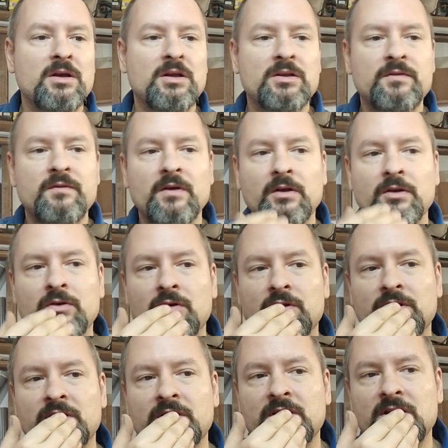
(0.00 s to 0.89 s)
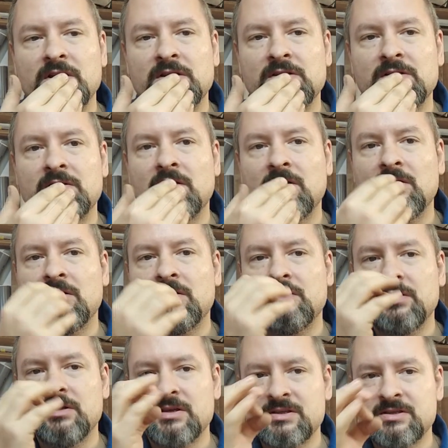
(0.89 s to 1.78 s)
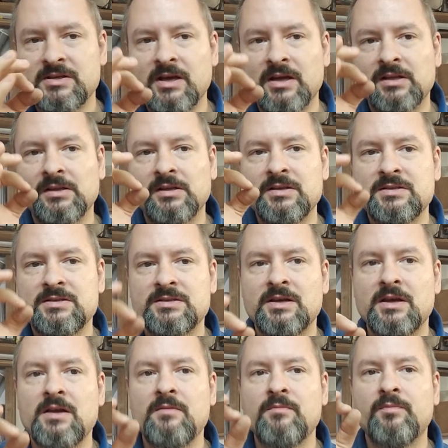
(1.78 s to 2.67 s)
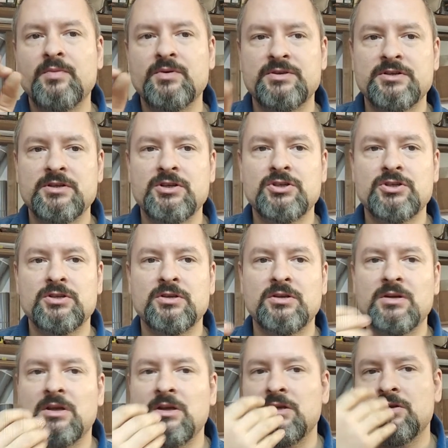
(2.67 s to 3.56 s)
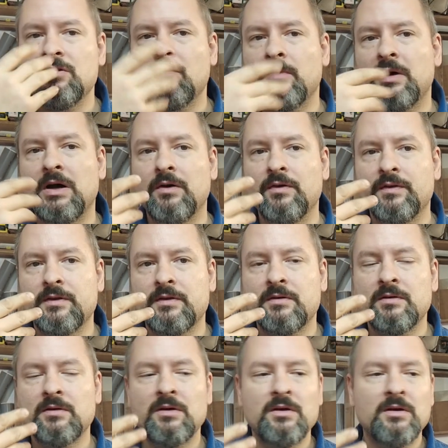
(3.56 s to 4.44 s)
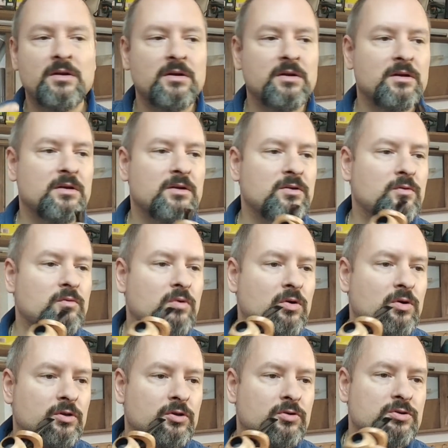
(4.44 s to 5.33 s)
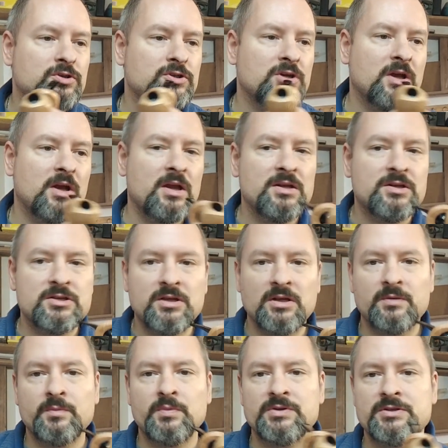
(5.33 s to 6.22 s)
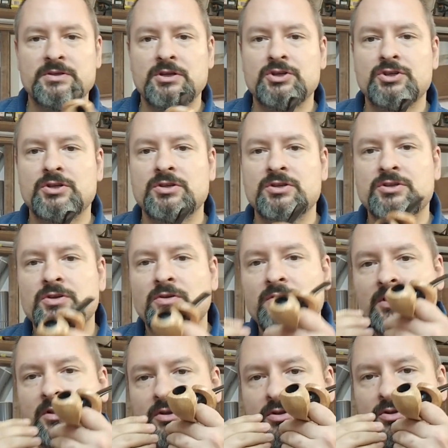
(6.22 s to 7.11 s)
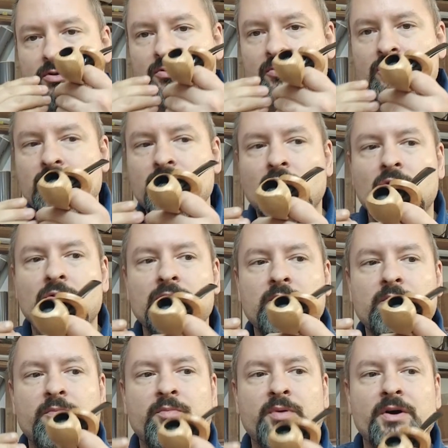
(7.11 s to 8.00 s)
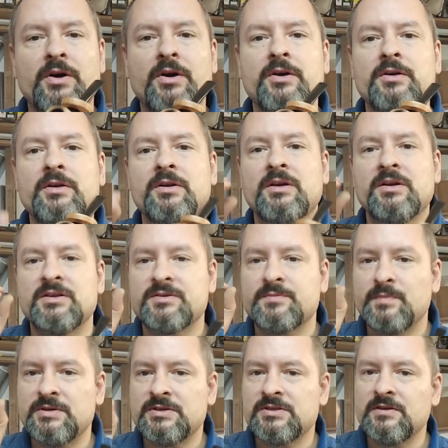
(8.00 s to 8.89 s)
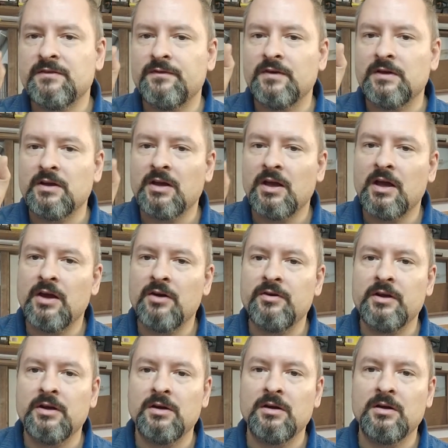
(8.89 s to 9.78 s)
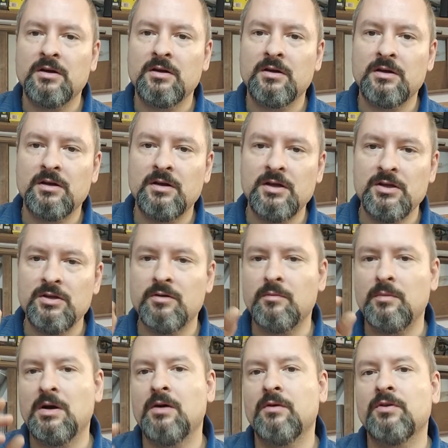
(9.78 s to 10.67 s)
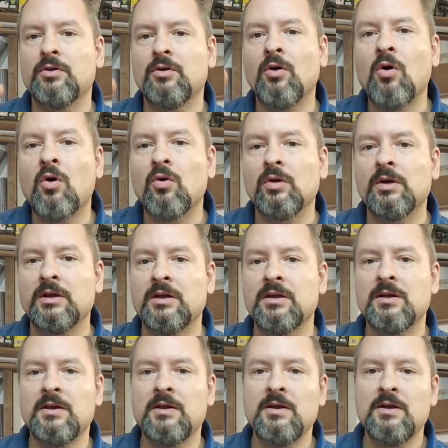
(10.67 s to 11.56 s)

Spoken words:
it will not hit the exactly same position in your mouth. You want to change that position so that you don't burn a specific area in your mouth only.